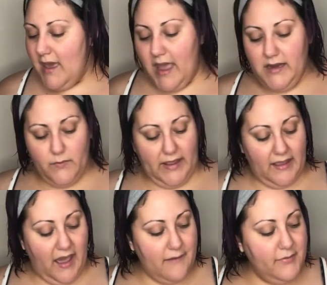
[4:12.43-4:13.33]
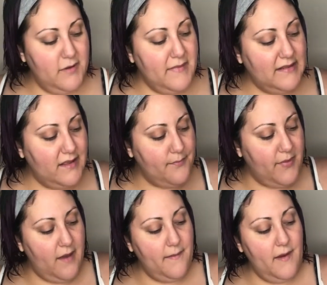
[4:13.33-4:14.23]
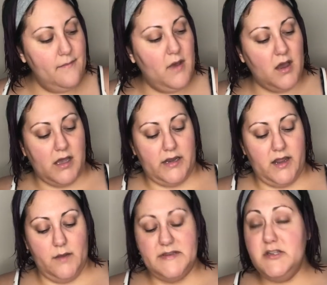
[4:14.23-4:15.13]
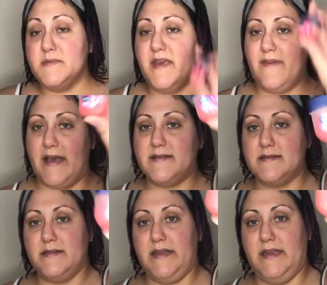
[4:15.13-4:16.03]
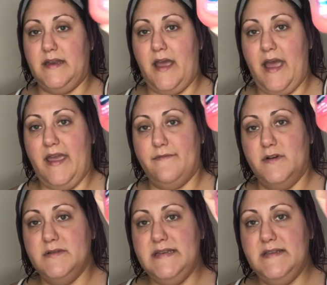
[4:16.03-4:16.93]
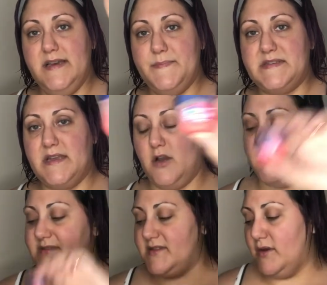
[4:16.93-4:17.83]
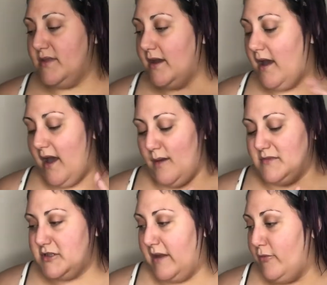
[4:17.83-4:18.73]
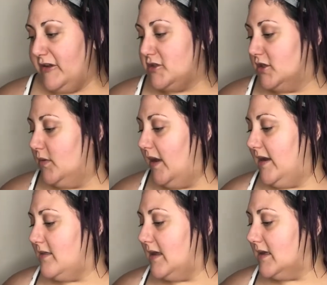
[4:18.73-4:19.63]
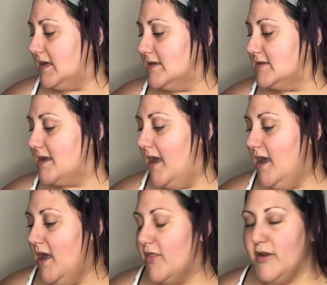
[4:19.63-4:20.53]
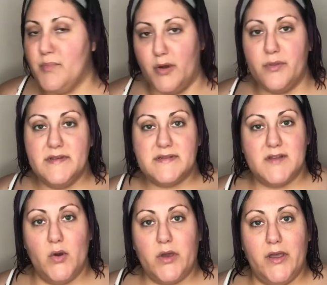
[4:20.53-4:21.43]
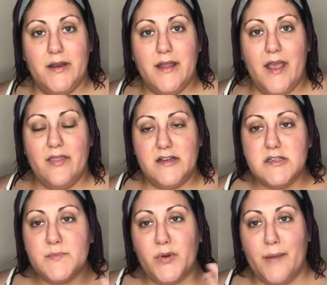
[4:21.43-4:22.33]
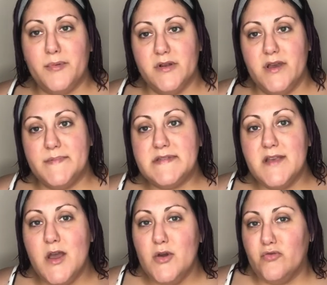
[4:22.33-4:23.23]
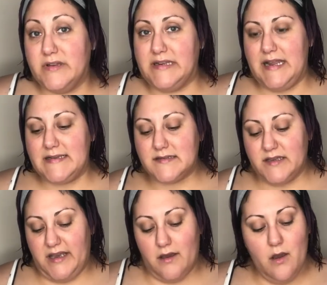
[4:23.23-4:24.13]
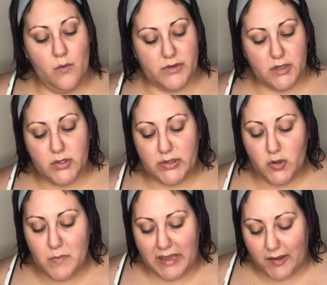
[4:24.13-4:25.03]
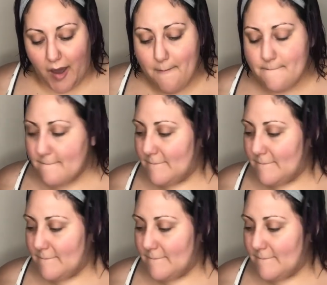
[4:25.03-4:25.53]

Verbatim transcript: Anyway, I put my lip balm on. I always use my Vaseline. I have rosy lips and also the um, Shea Moisture one, I think it is. They're both so good. And they just prep your lips really nicely when you're doing your makeup.